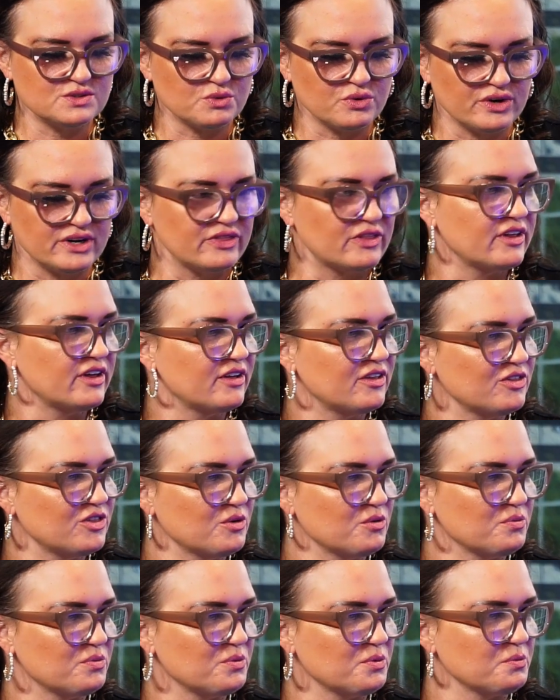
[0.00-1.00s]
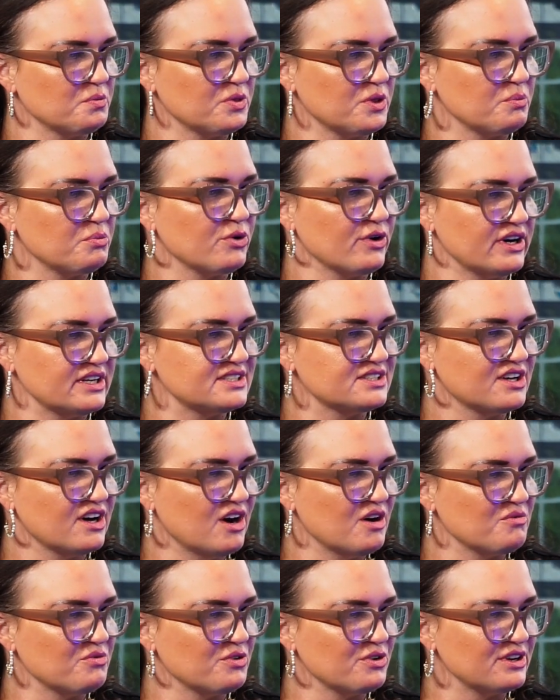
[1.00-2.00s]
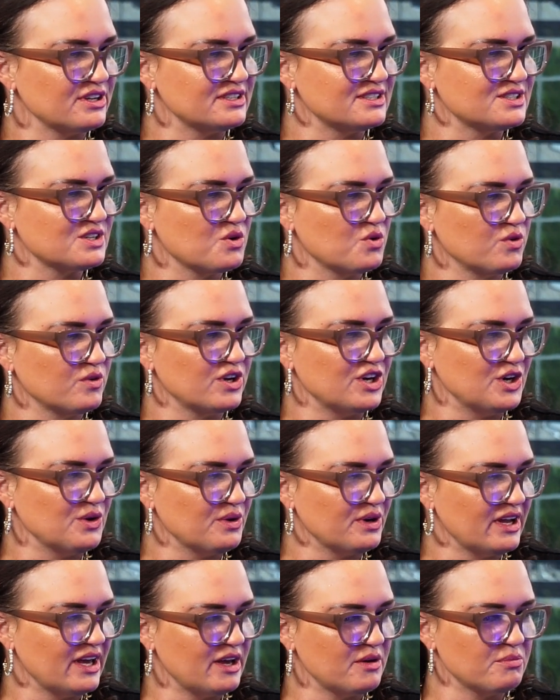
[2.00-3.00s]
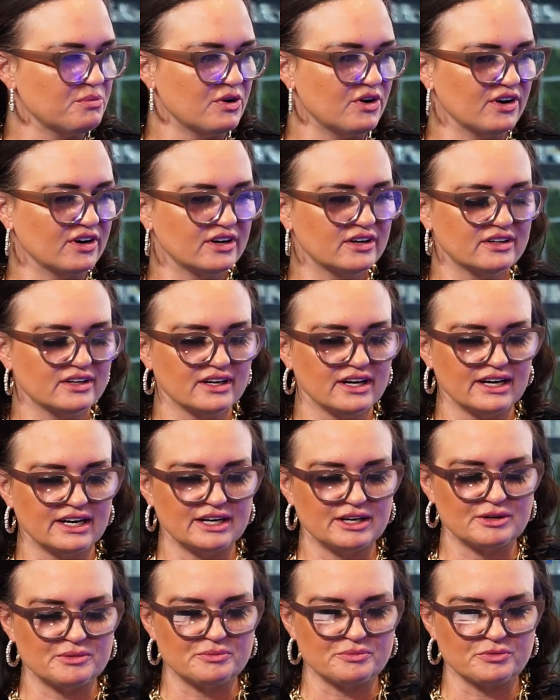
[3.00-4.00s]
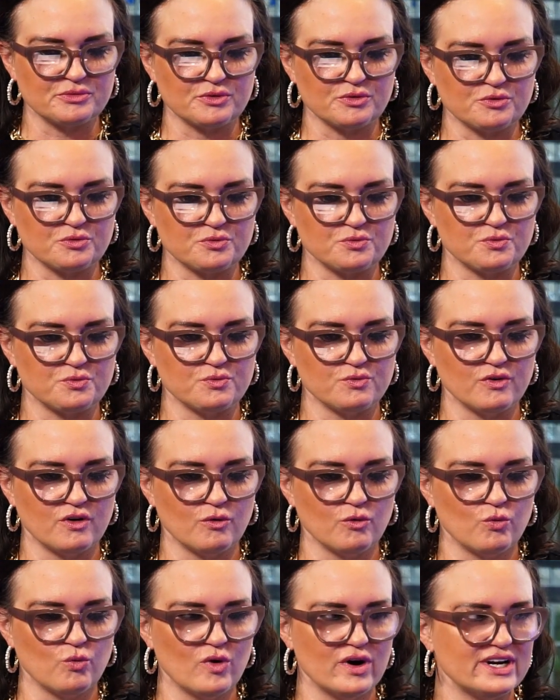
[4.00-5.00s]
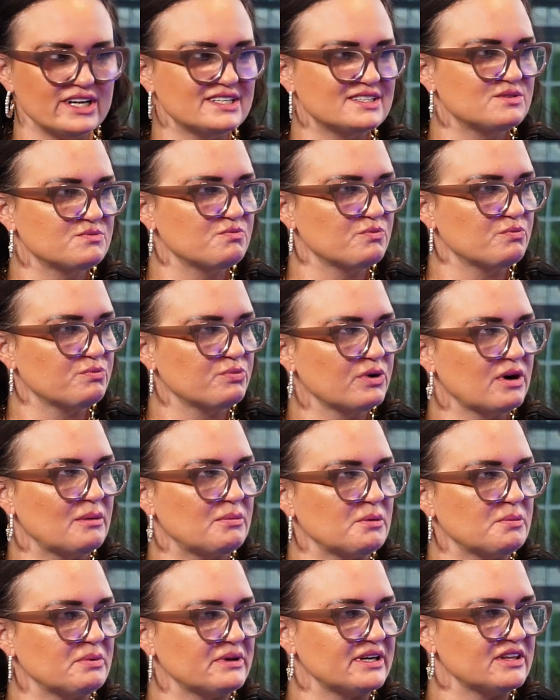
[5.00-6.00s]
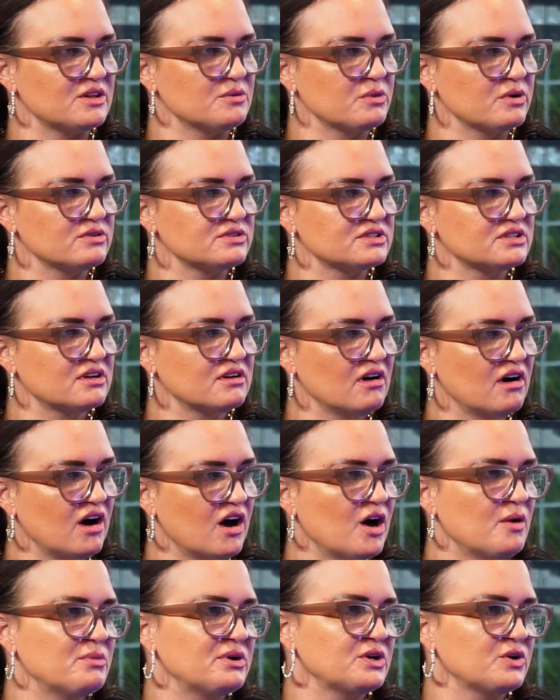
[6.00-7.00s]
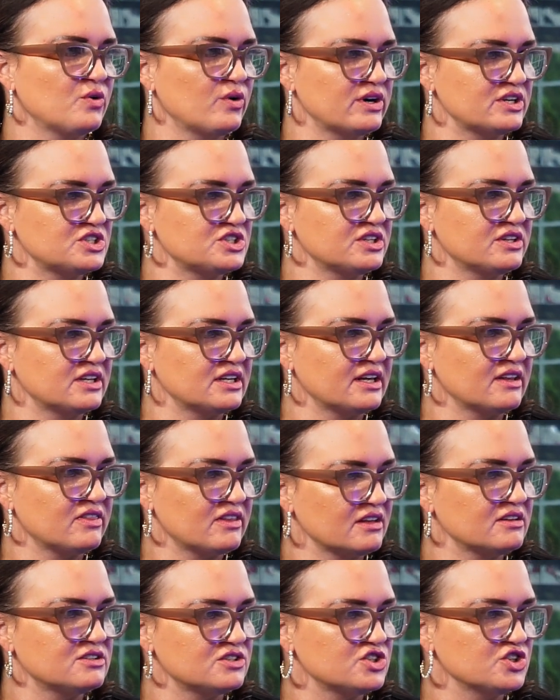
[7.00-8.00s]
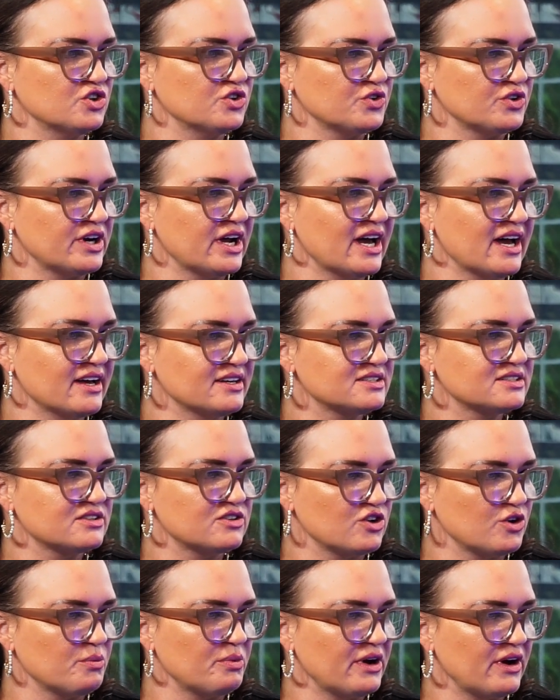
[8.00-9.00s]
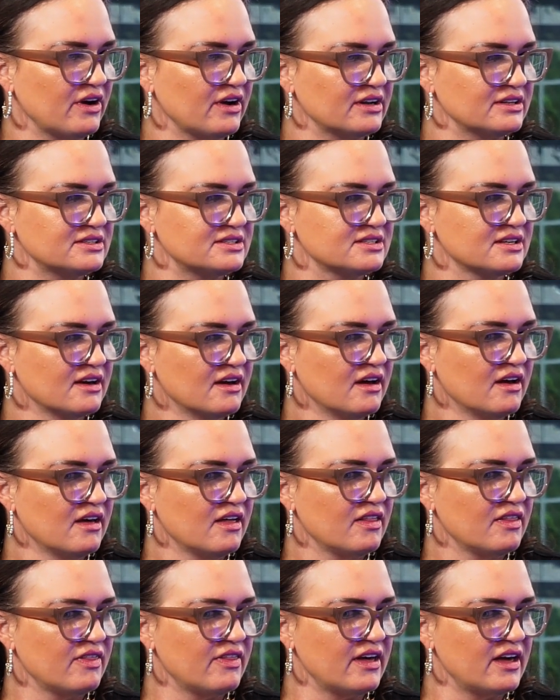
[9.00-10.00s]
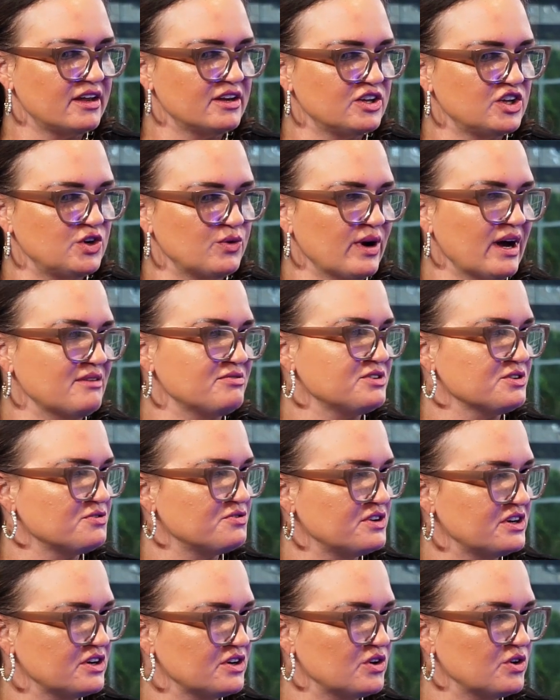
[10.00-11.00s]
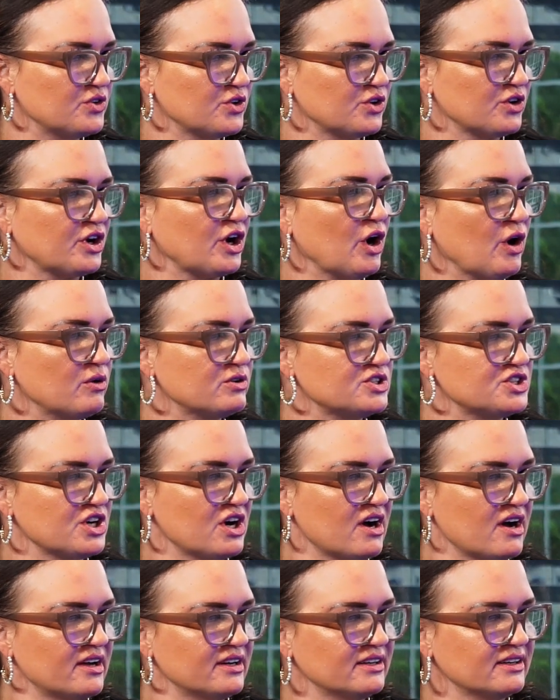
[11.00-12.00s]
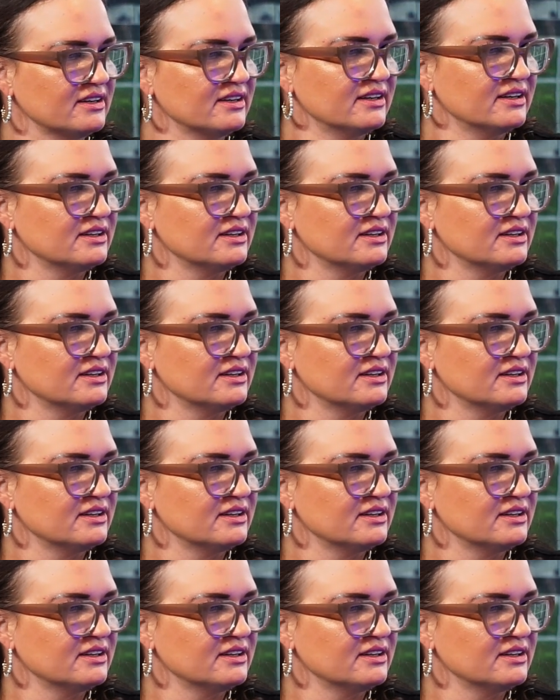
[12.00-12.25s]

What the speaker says: we're in the press conference Q&A part, what is probably the most common question that children ask their parents that you have to field or coach on?